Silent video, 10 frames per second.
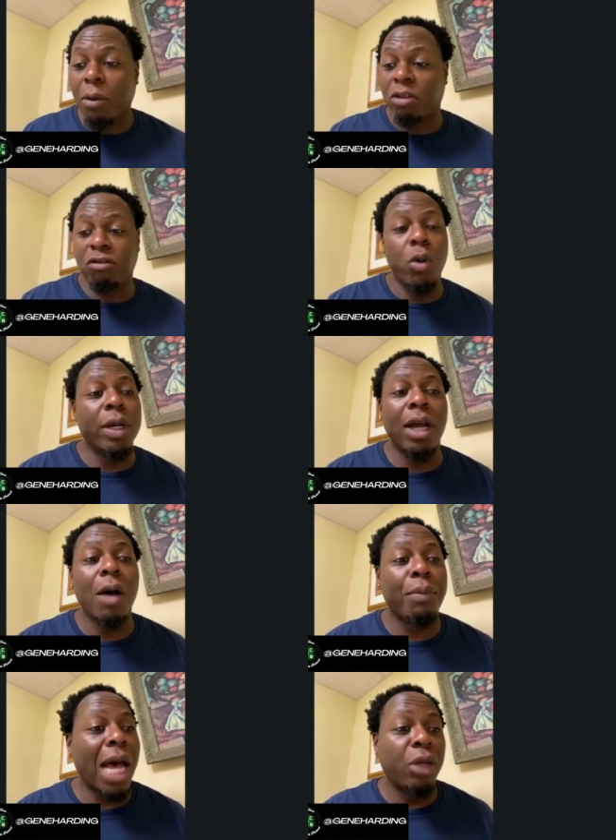Growing
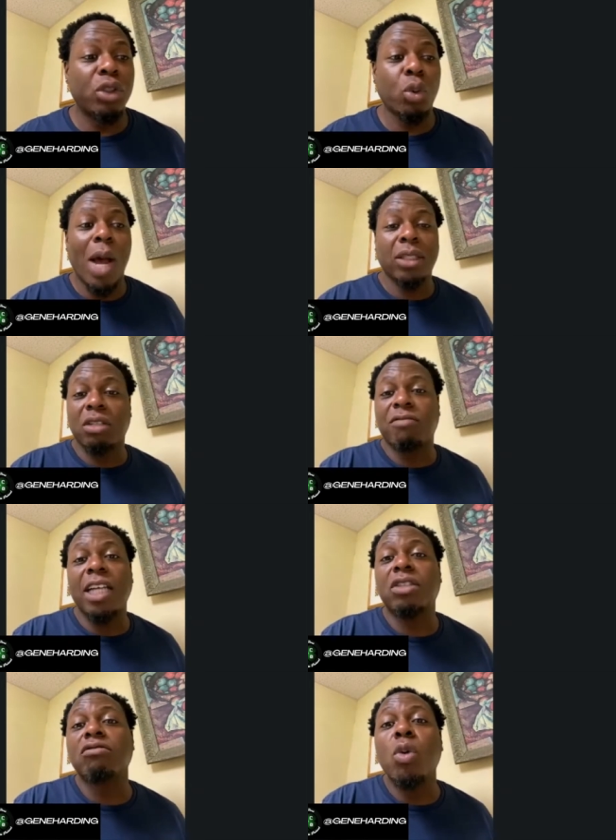up, I used to watch the
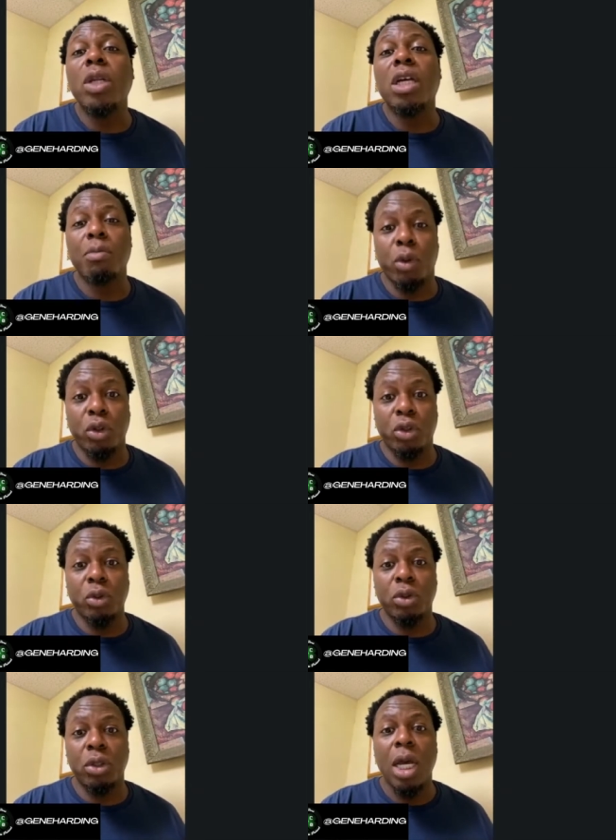Rice-A-Roni
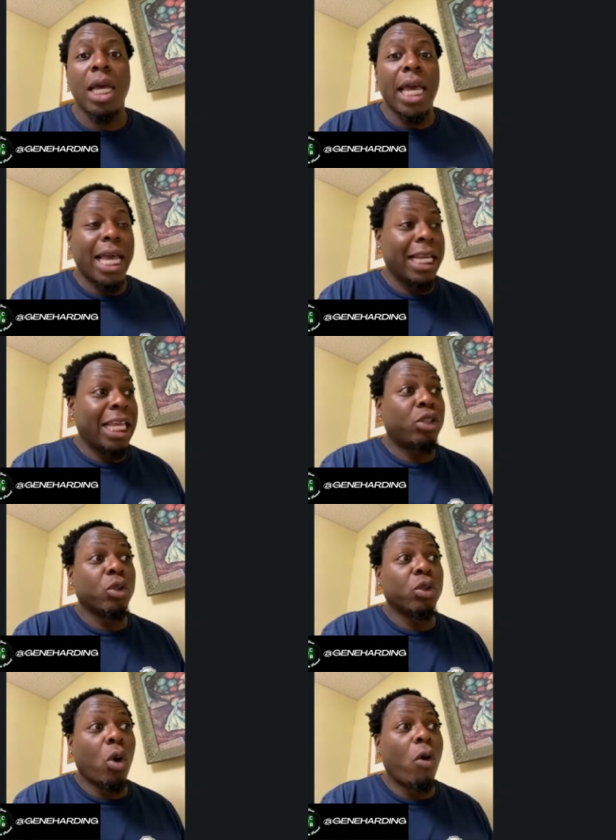commercials, and they used
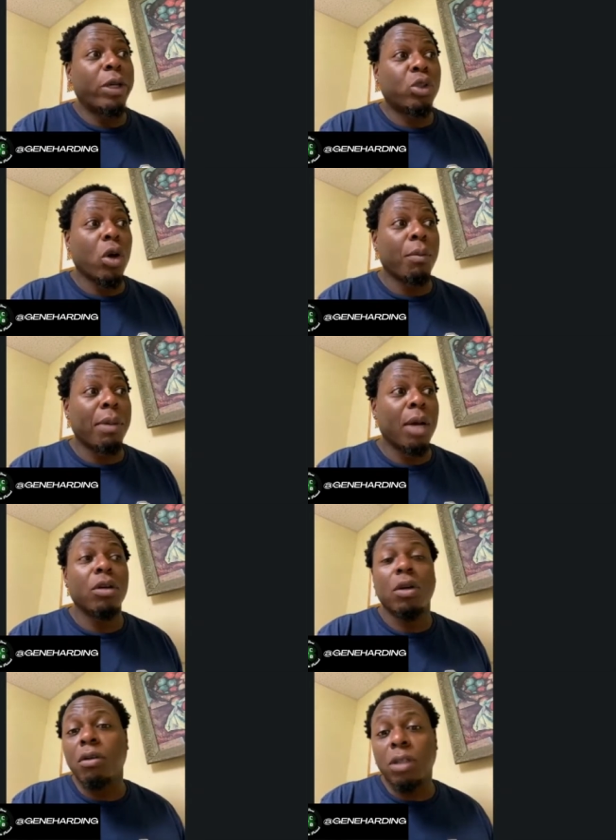to always talk about
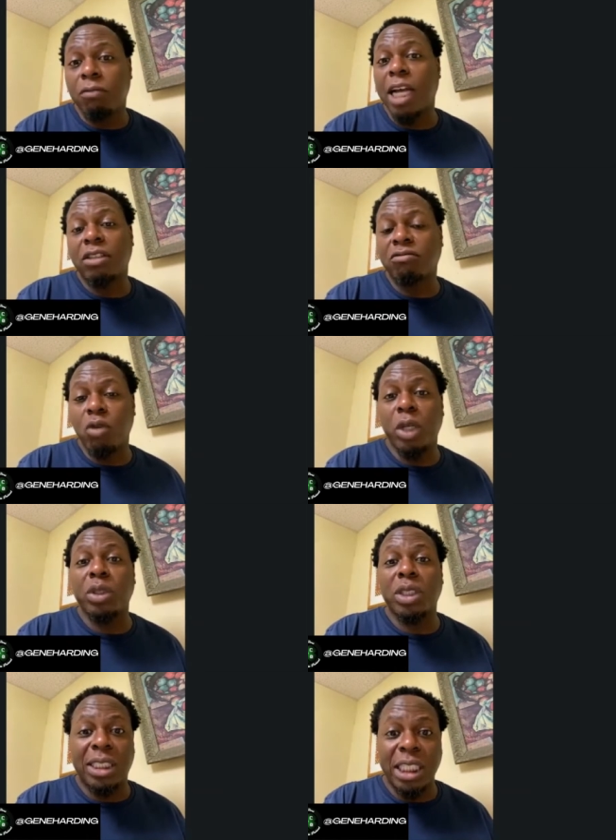Rice-A-Roni
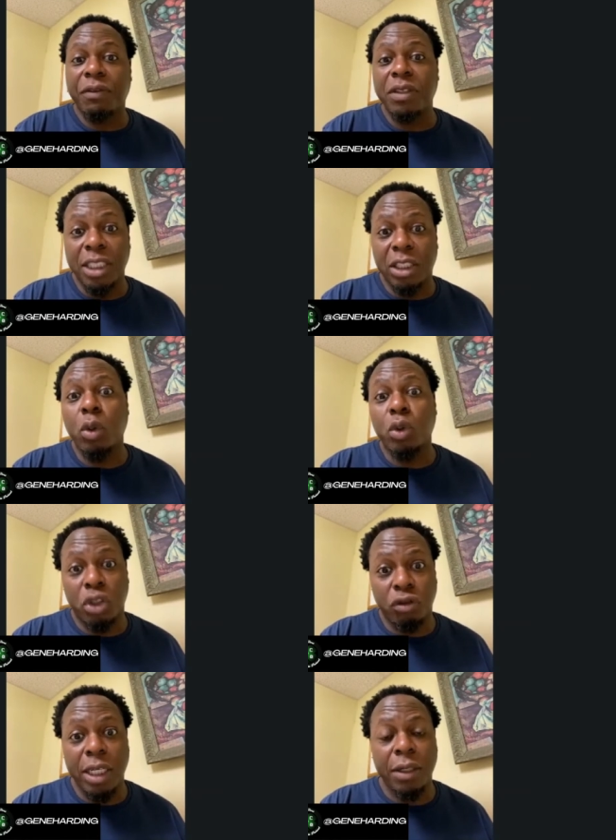was the San Francisco
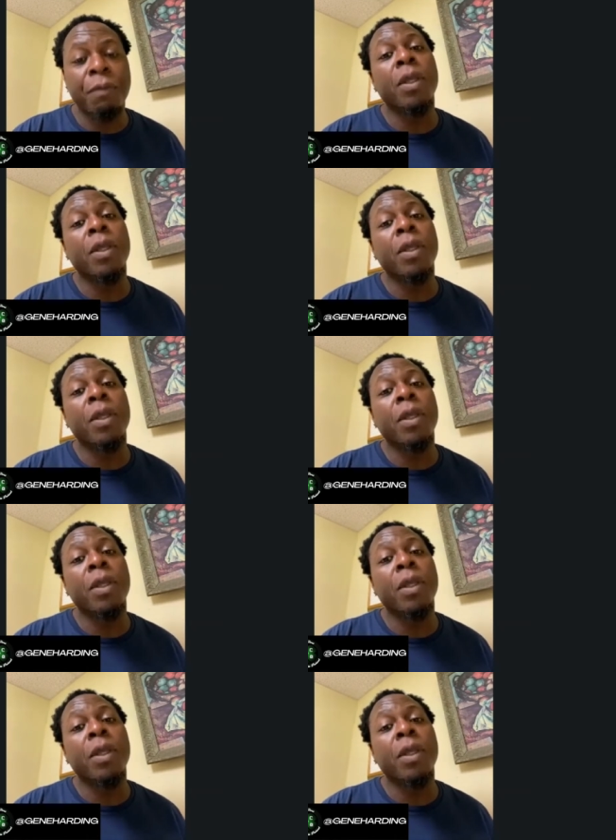treat.